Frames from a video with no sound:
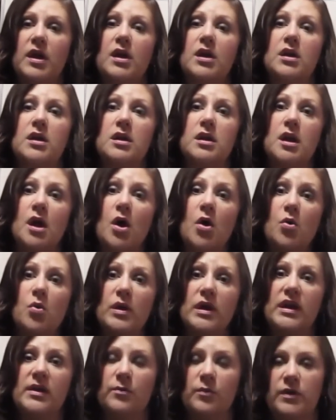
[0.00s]

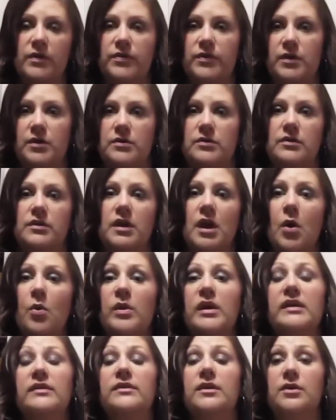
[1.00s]
knowing
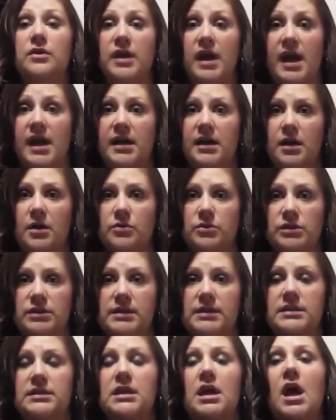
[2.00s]
their
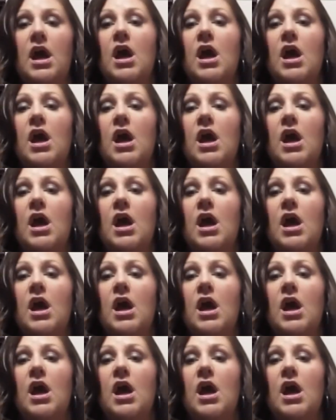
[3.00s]
diagnosis,